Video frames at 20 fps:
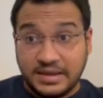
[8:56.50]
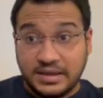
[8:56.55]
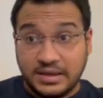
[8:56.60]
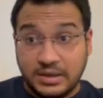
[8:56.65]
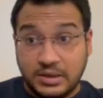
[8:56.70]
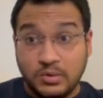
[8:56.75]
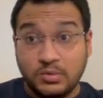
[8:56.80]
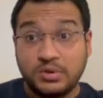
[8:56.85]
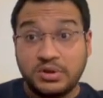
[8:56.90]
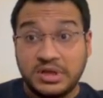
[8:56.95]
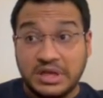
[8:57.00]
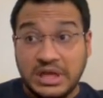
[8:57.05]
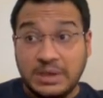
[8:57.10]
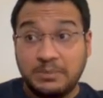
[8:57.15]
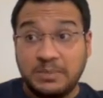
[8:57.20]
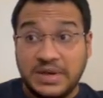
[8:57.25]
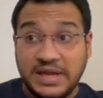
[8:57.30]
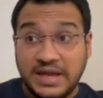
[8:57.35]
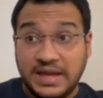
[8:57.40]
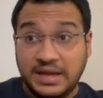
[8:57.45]
do
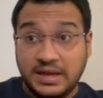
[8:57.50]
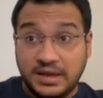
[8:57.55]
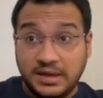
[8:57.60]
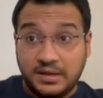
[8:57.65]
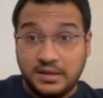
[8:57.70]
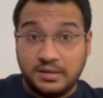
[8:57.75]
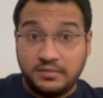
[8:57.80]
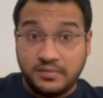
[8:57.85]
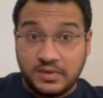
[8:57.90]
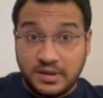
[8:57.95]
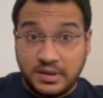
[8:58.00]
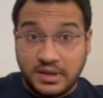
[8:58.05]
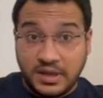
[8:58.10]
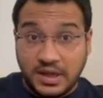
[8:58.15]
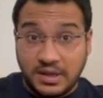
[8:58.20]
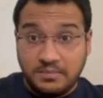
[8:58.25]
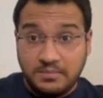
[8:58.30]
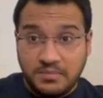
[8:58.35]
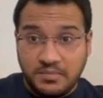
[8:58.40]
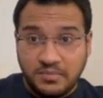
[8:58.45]
steeply increases with
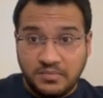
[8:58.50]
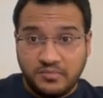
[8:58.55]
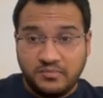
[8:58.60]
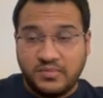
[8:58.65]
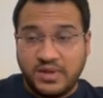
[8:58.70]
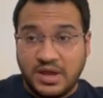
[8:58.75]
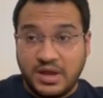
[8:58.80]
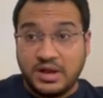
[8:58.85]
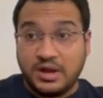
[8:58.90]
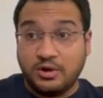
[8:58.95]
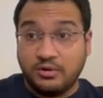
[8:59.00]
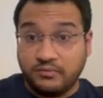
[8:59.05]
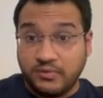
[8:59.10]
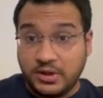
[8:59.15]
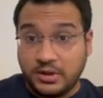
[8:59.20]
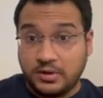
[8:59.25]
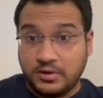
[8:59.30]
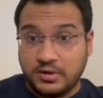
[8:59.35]
time, along with your